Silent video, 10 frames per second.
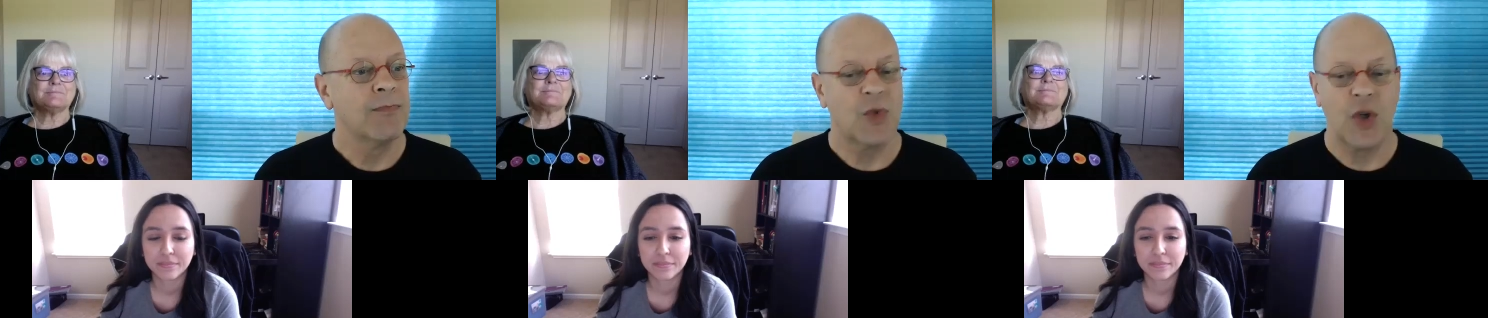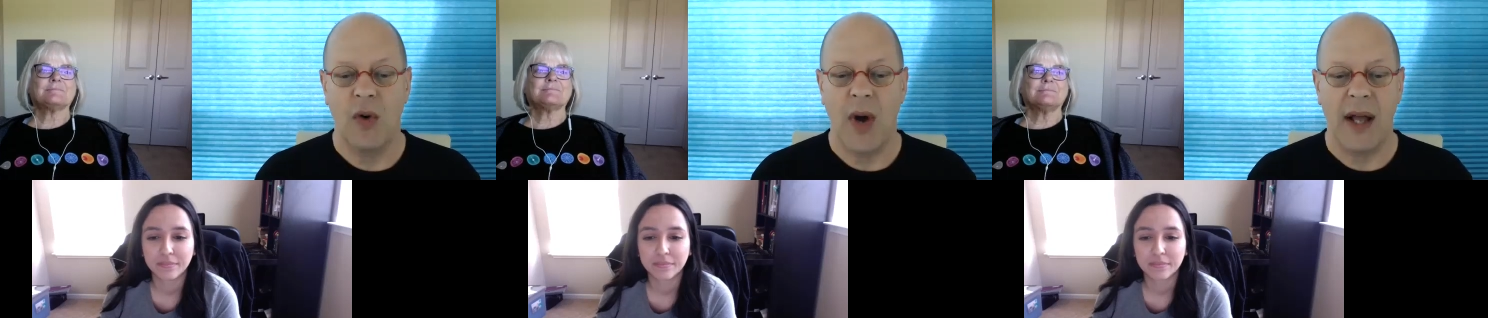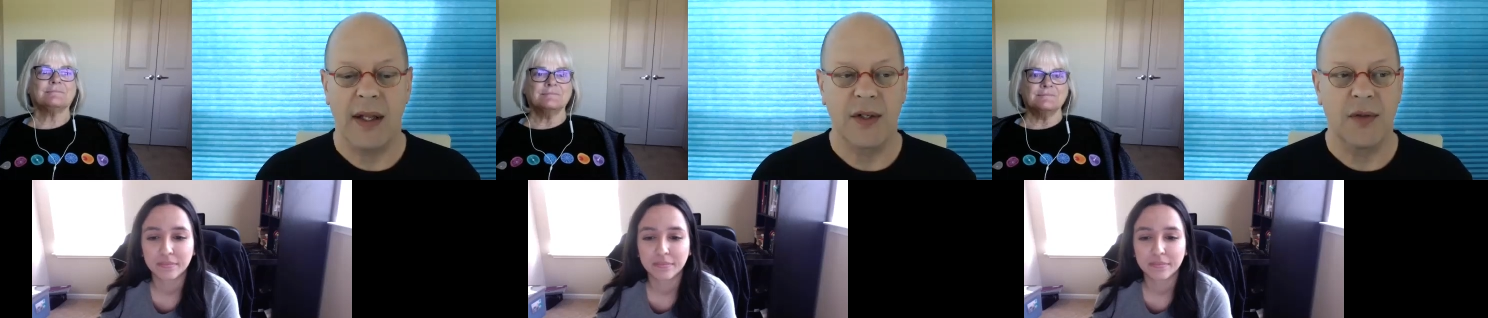Speaker 1: So
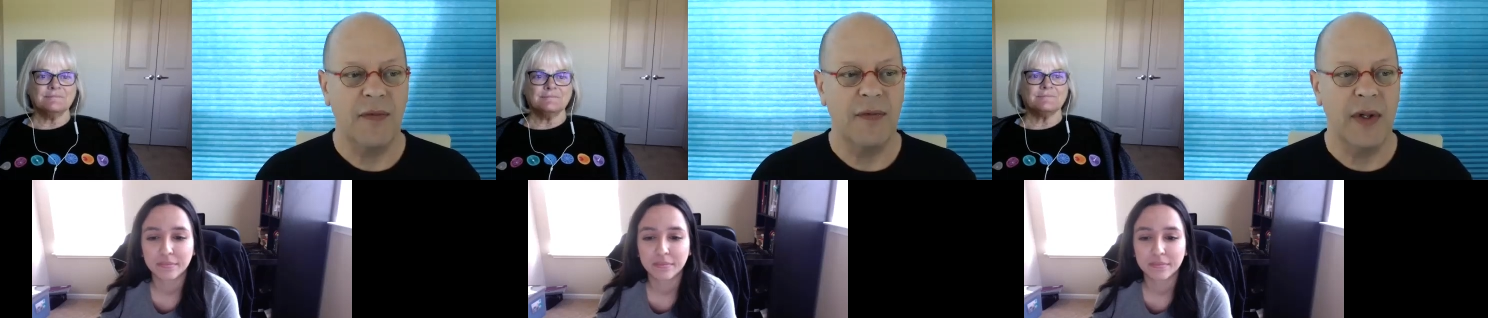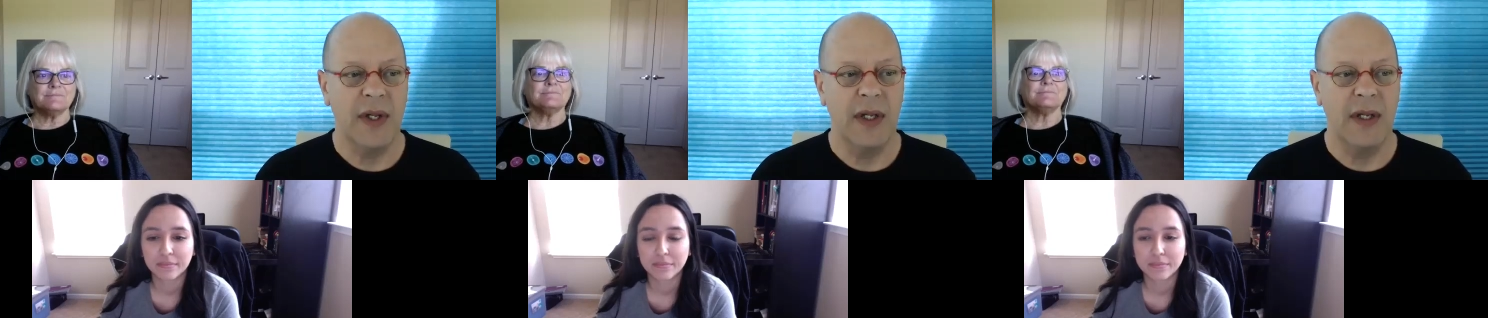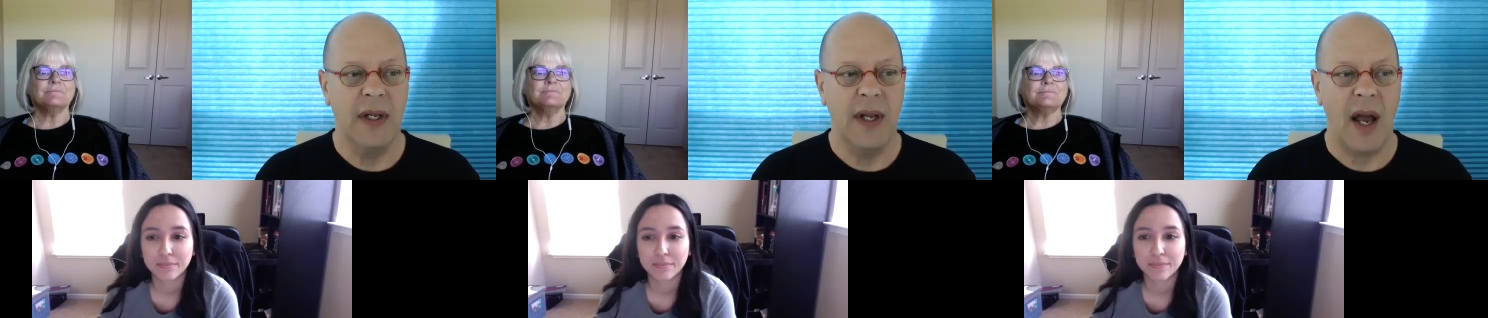Alex,
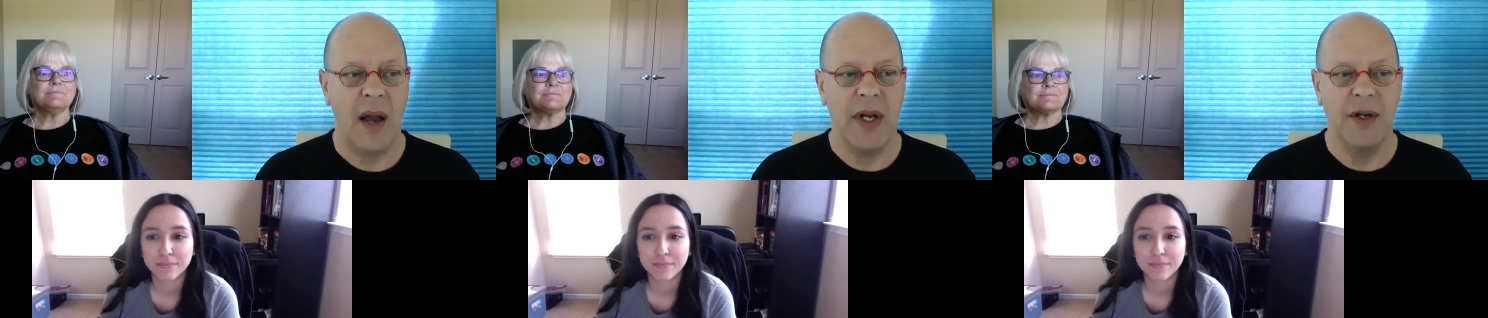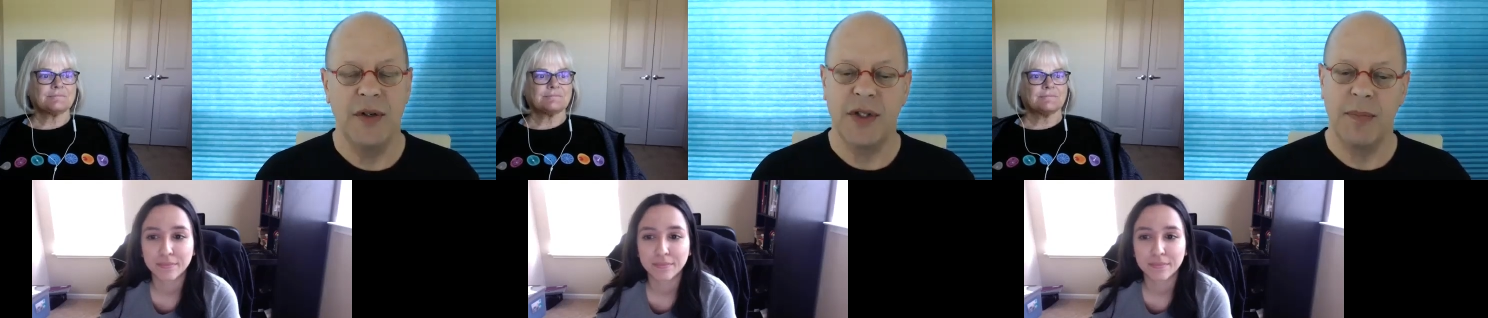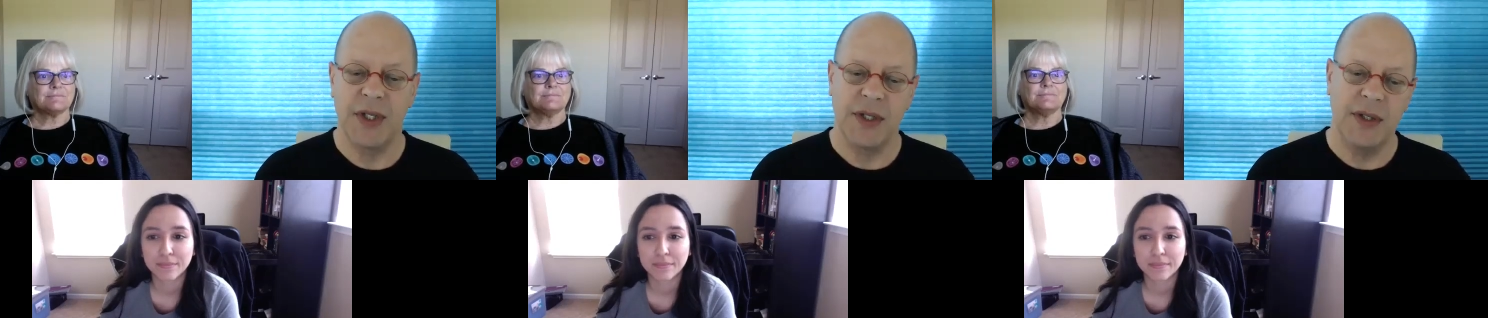roughly how many new
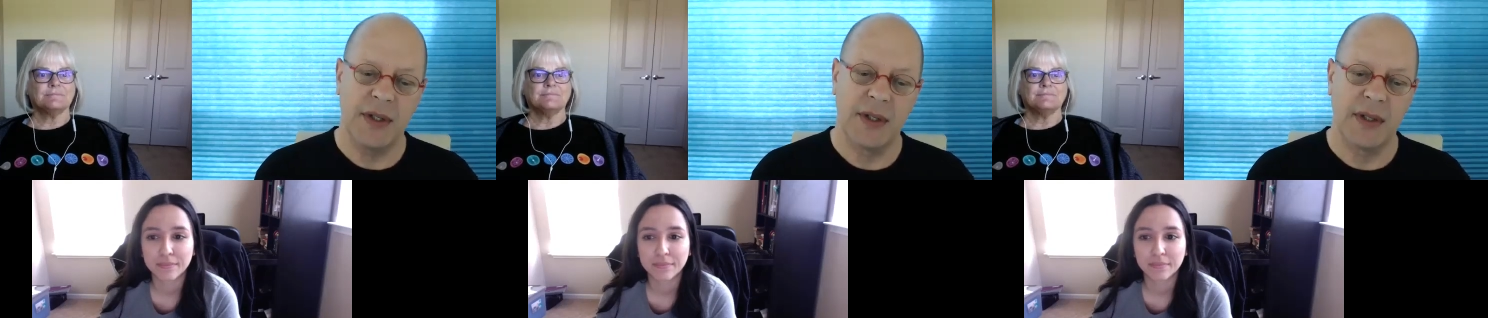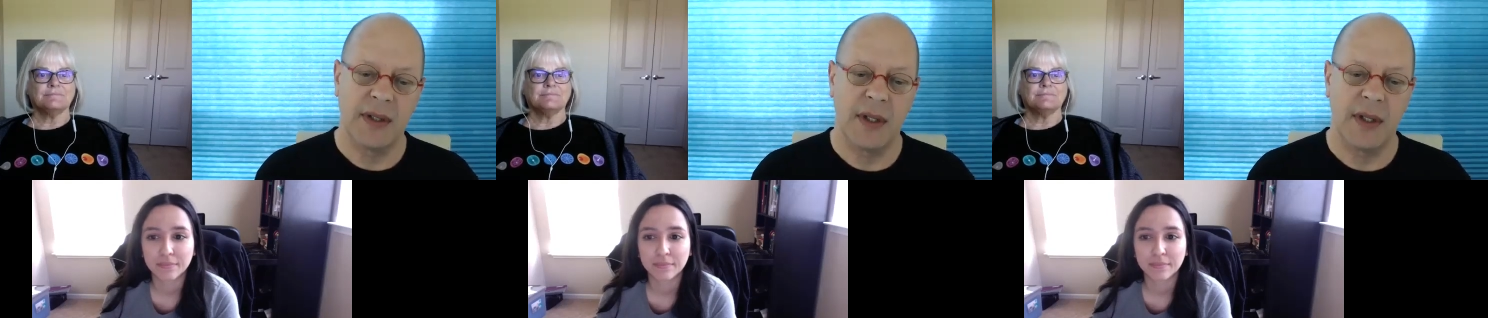submissions